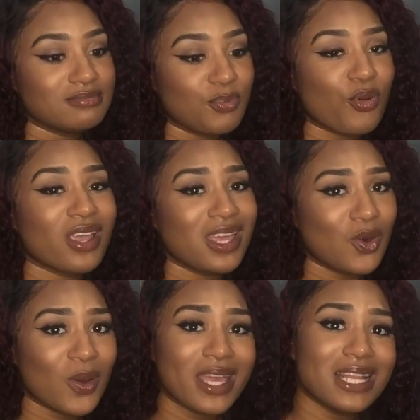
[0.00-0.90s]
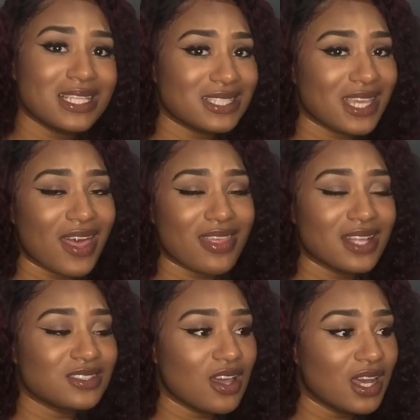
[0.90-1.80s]
pretty quickly to get
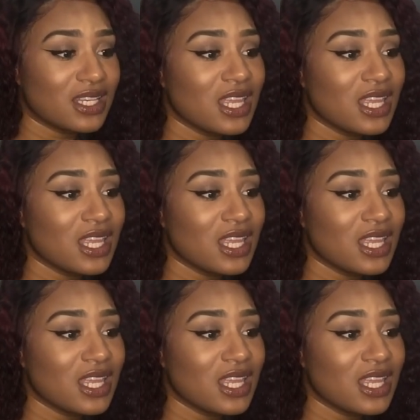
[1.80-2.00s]
that done.